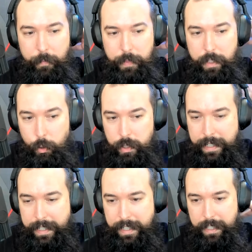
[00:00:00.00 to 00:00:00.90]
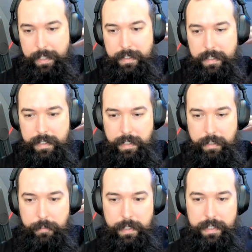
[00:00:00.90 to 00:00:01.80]
your neck heals and
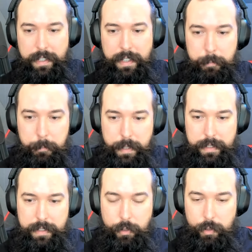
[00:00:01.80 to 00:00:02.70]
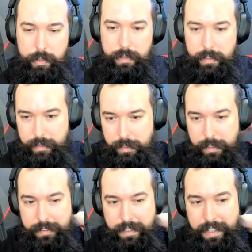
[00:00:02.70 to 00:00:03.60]
everything but your
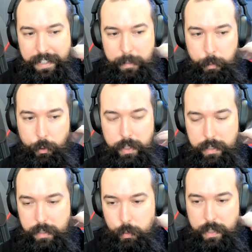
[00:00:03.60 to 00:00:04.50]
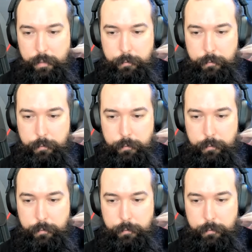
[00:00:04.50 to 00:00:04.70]
the trigger points those are